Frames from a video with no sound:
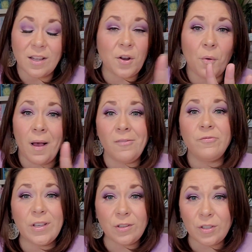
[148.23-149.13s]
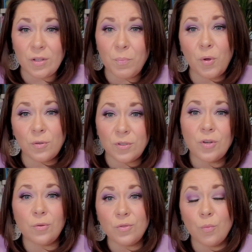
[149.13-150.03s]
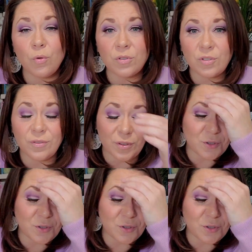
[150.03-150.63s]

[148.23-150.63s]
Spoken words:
I know I'm feeling the pull to go towards